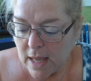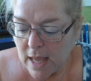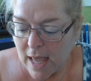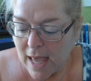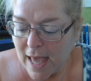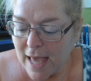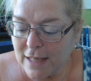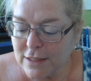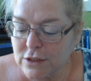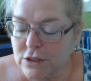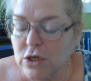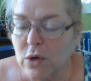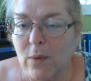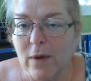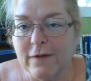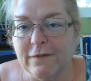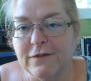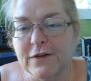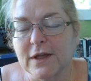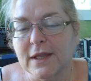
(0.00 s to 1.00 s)
and so I
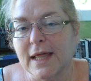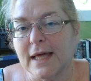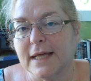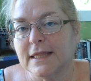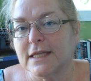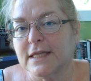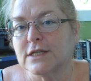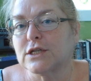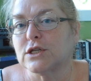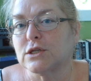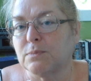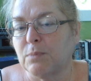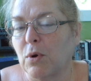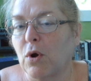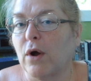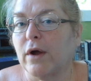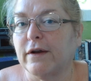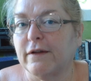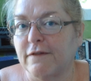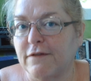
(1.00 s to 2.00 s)
feel like this is
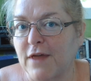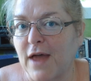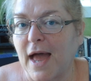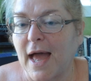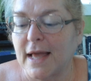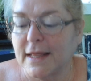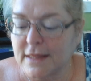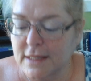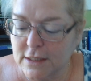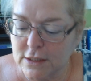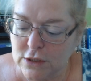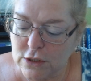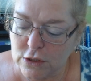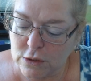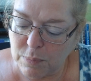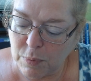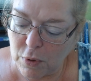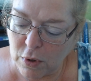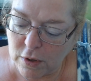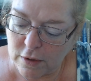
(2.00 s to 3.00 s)
part of that. This is
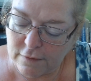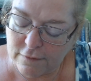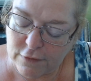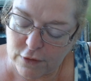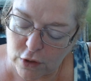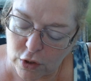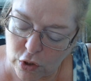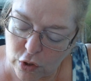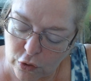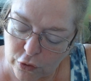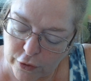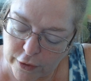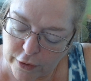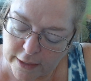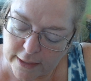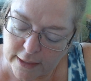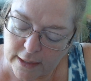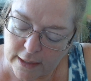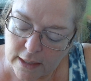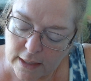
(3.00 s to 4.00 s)
part of the
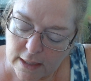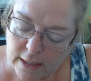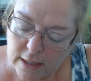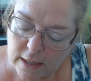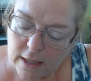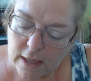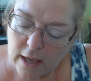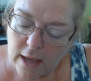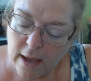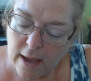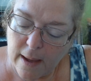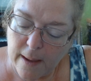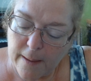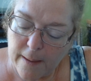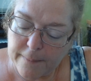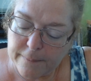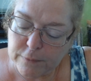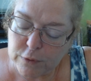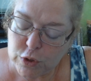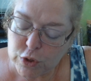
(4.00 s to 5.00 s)
learning
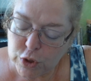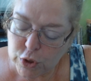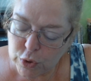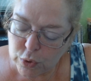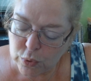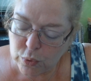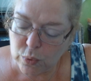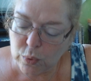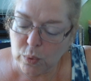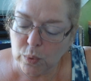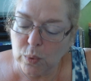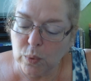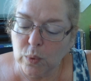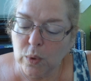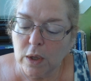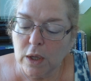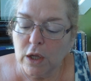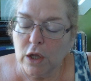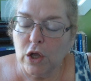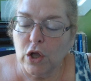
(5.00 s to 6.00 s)
um, to
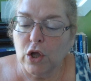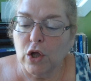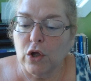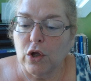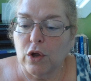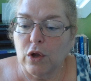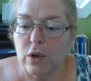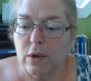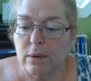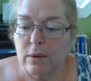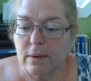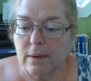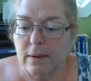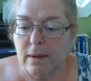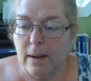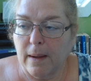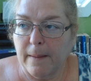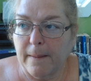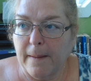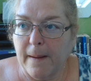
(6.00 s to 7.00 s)

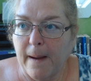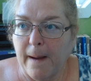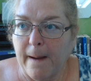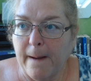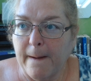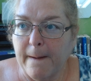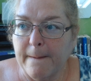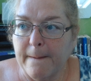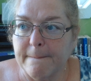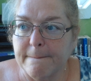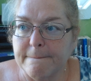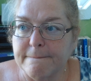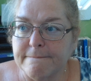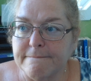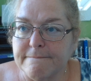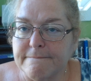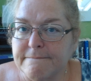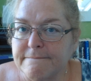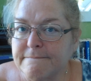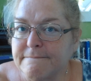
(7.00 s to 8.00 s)
um,
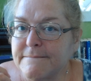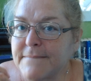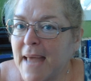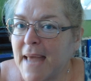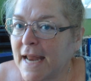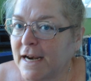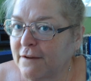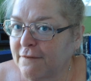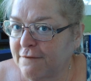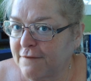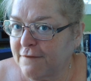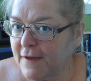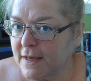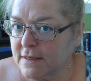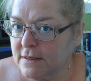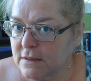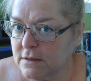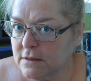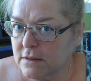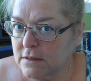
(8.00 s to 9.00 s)

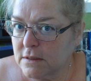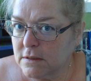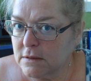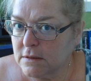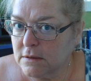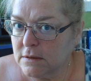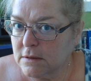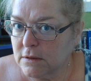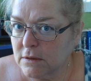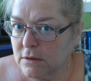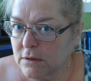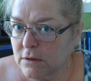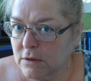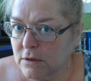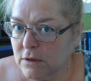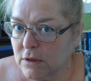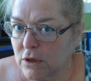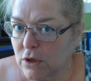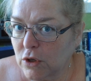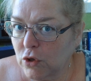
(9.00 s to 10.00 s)
manifest
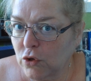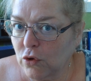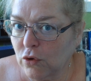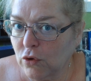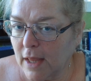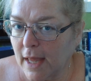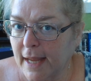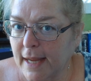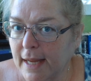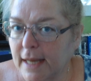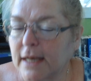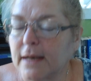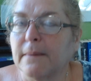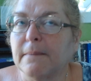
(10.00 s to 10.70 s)
your light.